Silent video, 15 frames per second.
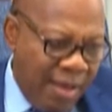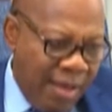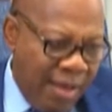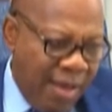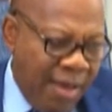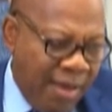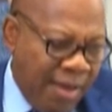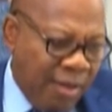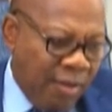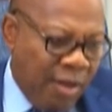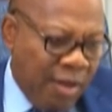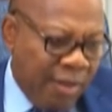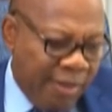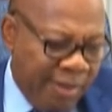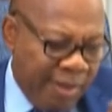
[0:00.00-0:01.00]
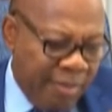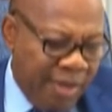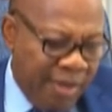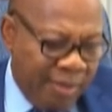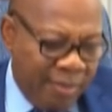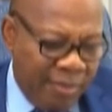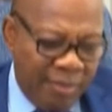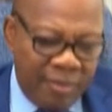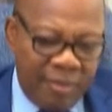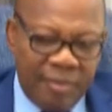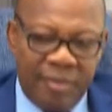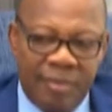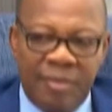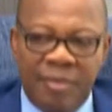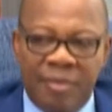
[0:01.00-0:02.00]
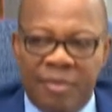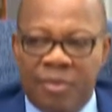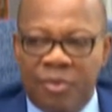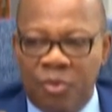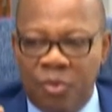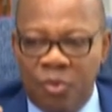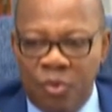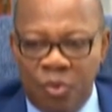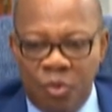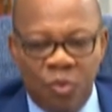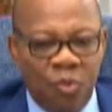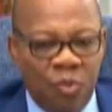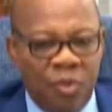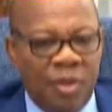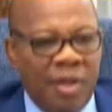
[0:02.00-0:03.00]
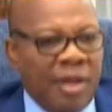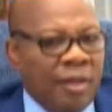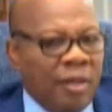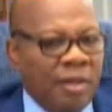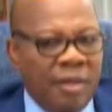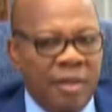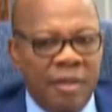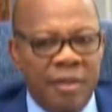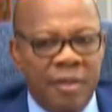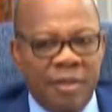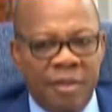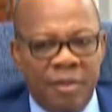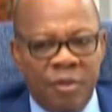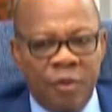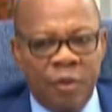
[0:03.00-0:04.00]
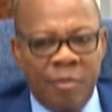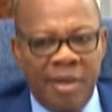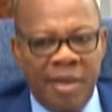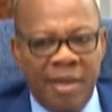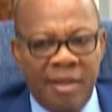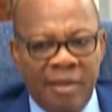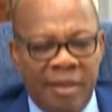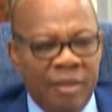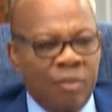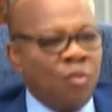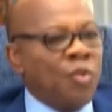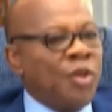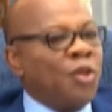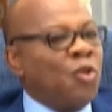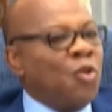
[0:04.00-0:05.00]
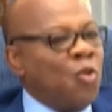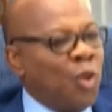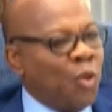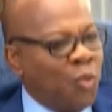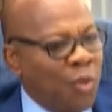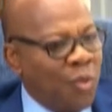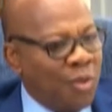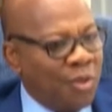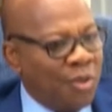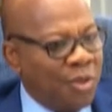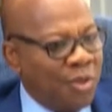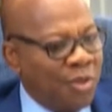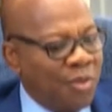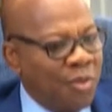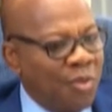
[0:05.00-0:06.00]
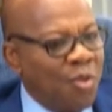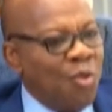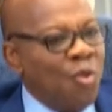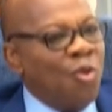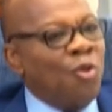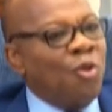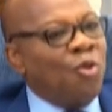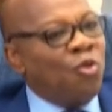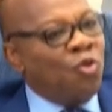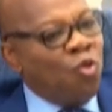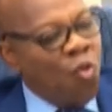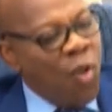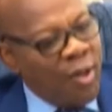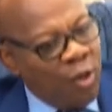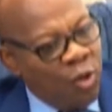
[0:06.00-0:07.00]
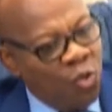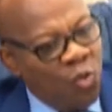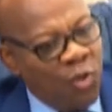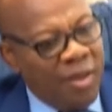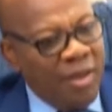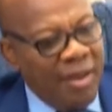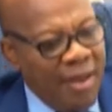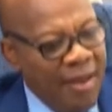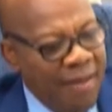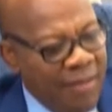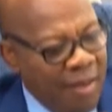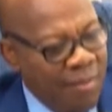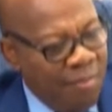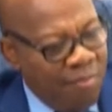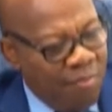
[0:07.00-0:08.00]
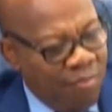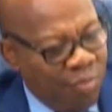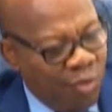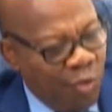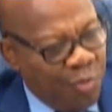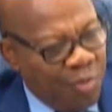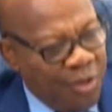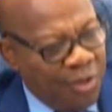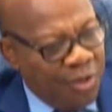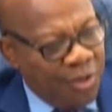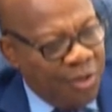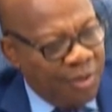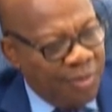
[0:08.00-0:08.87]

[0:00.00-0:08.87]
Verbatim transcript: I, an Ohanaeze man, you, and the Yoruba elder, we know what we want. Mm. So why don't we have a blueprint?